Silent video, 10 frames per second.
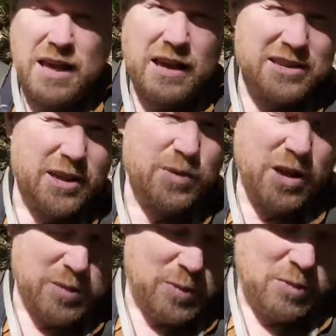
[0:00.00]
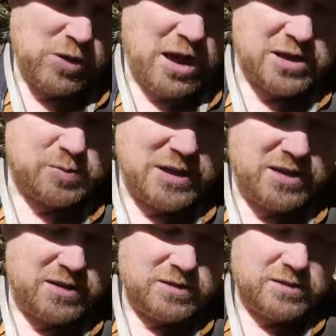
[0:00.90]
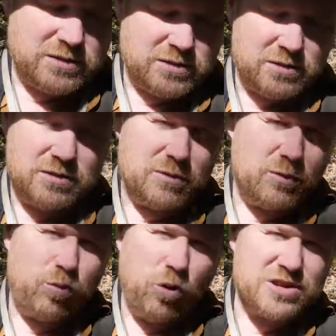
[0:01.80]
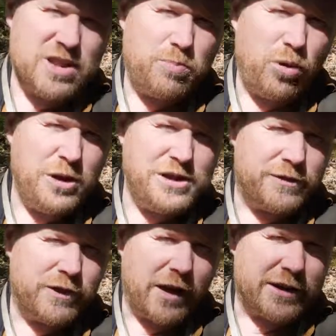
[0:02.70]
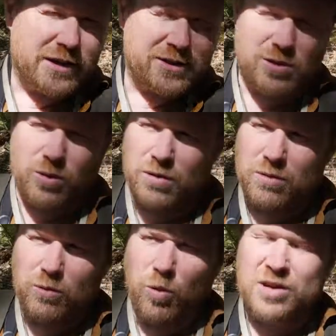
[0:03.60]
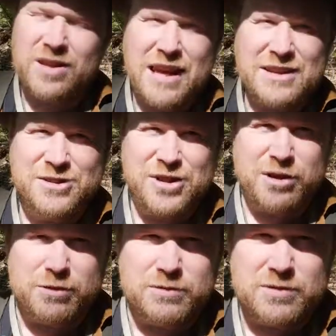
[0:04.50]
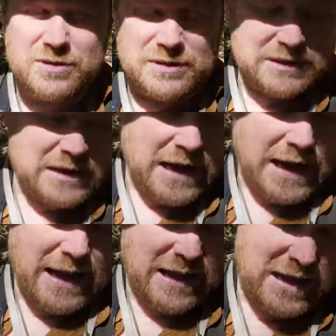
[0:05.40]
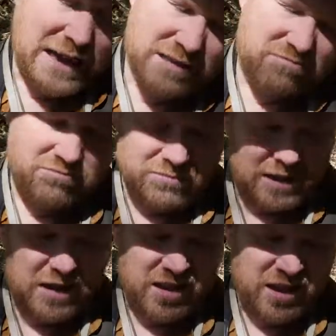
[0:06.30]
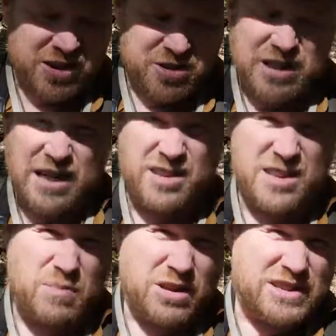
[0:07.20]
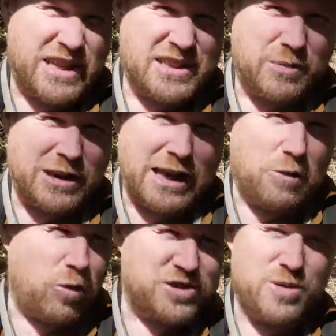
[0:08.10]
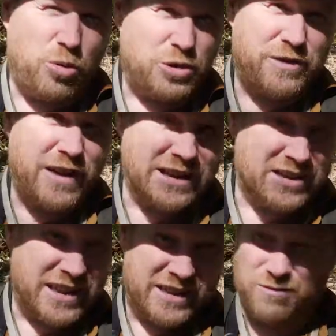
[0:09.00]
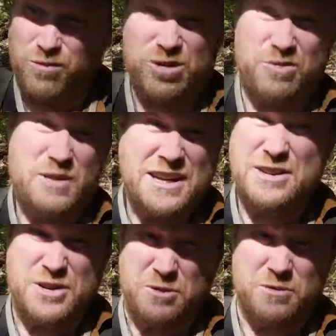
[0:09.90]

Sometimes people ask me, what's the point of lichens, or what do they do? And I usually answer by saying something like, what's the point of anything? What do we do?